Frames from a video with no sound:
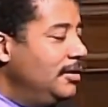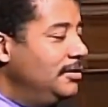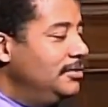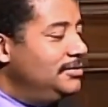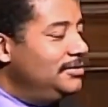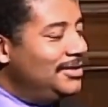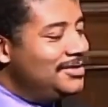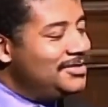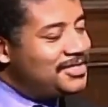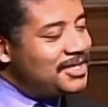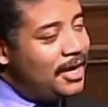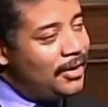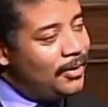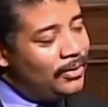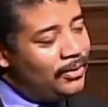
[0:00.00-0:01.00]
So,
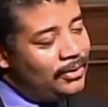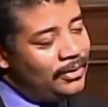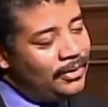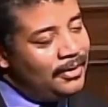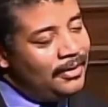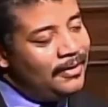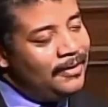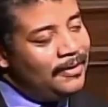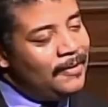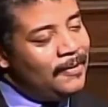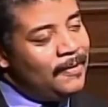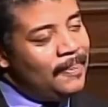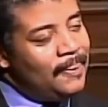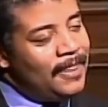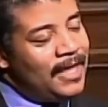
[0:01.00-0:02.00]

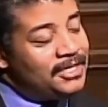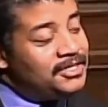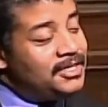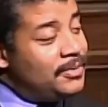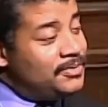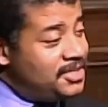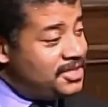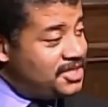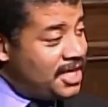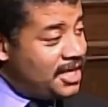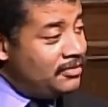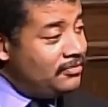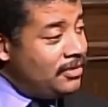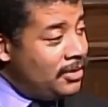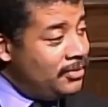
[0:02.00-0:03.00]
actually, that was the second row.
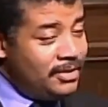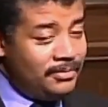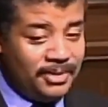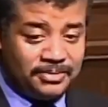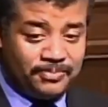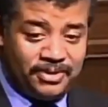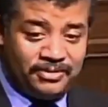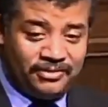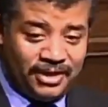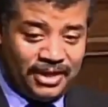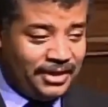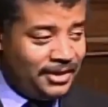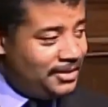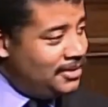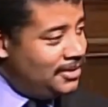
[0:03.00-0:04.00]
They must be related to
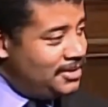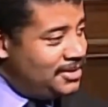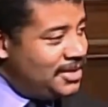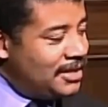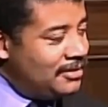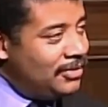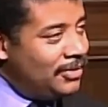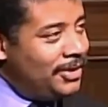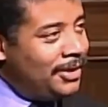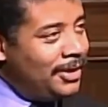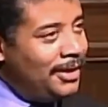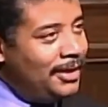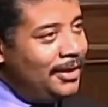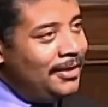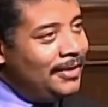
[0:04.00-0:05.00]
the second row here.
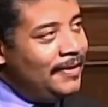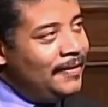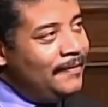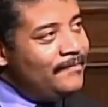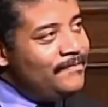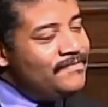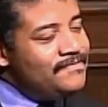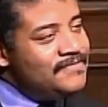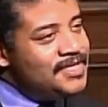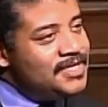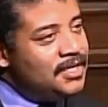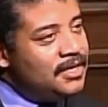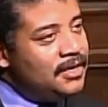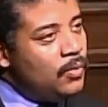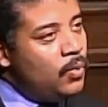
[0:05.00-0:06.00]

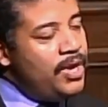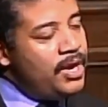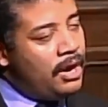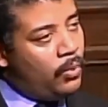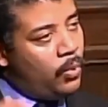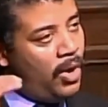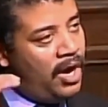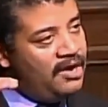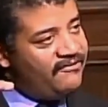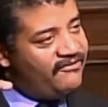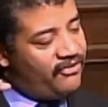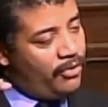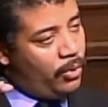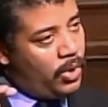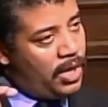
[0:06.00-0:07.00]
We are one for
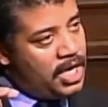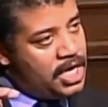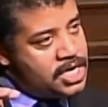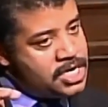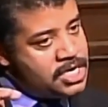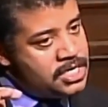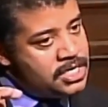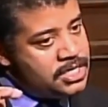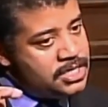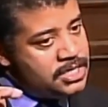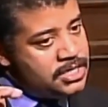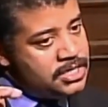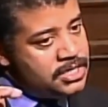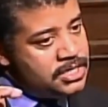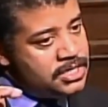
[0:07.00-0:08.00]
one
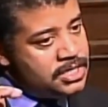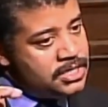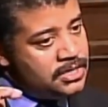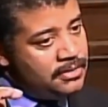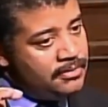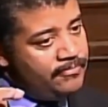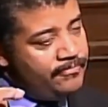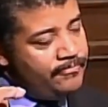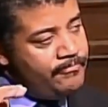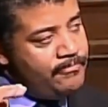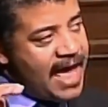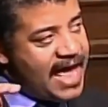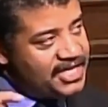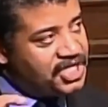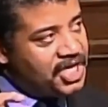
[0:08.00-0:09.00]

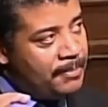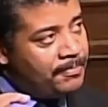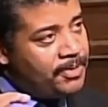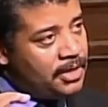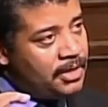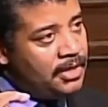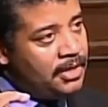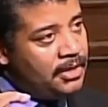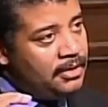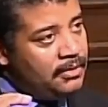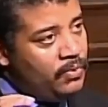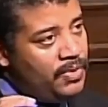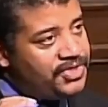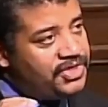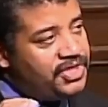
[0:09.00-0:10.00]
matchup with
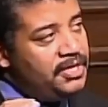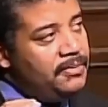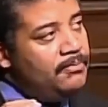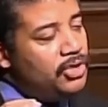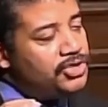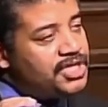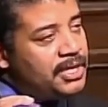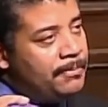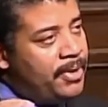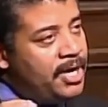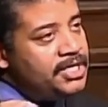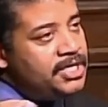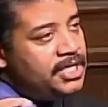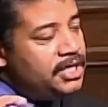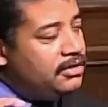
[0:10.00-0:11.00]
the most abundant
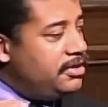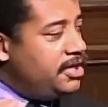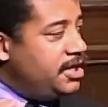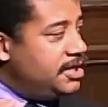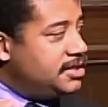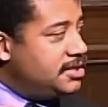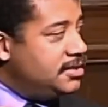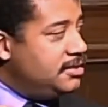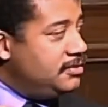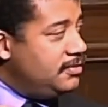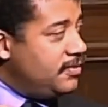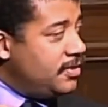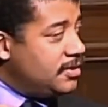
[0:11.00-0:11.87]
ingredients in the universe.